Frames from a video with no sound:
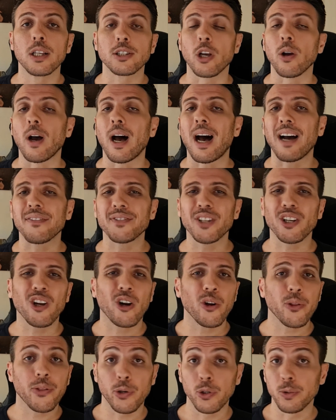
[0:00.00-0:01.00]
So after
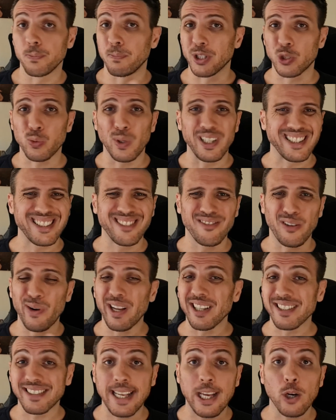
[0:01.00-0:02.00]
going through between
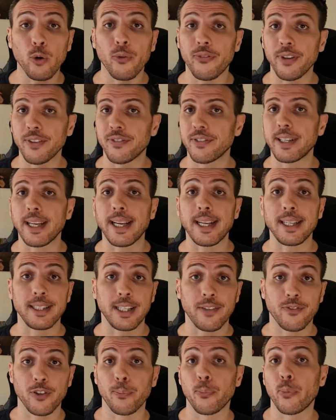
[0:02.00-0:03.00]
around 10 or 15
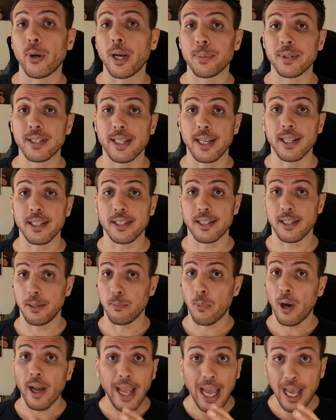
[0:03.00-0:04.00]
different prep centers
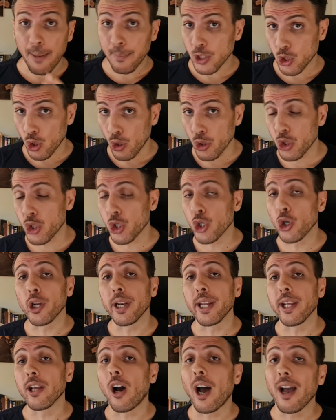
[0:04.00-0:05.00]
in my Amazon
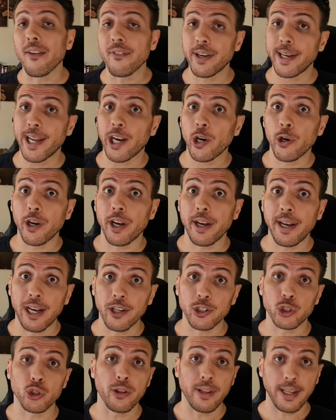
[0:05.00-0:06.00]
journey, I've narrowed it
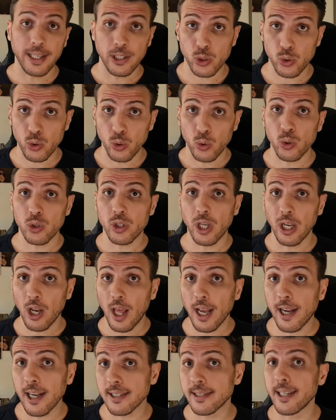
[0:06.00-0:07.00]
down to these 2. So
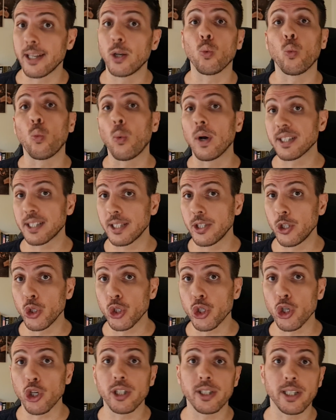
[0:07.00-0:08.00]
like I said, one's in New
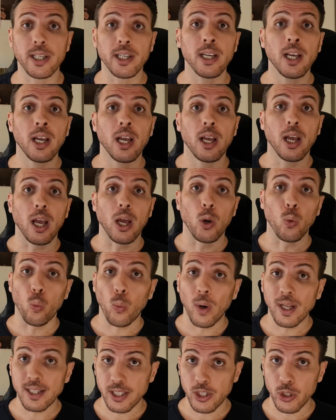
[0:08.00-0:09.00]
Jersey and
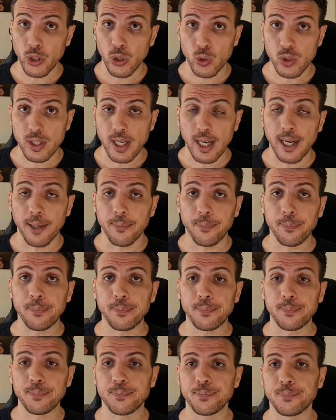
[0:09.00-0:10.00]
one's in Utah.
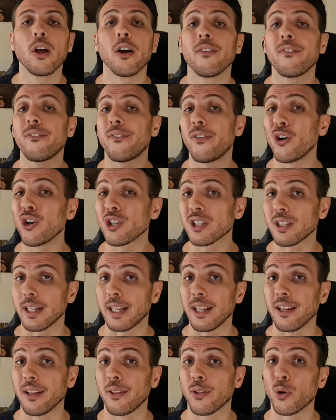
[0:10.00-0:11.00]

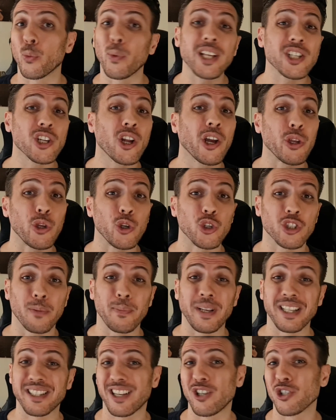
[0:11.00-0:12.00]
Firstly, the reason I use
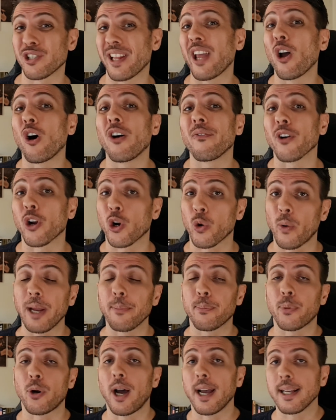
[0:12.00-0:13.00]
them is because they offer
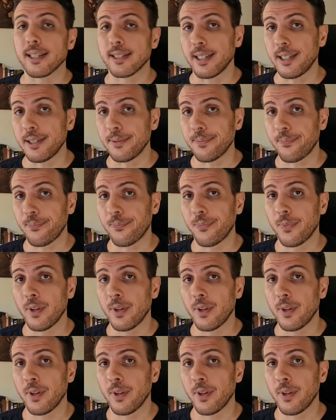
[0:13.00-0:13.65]
great pricing.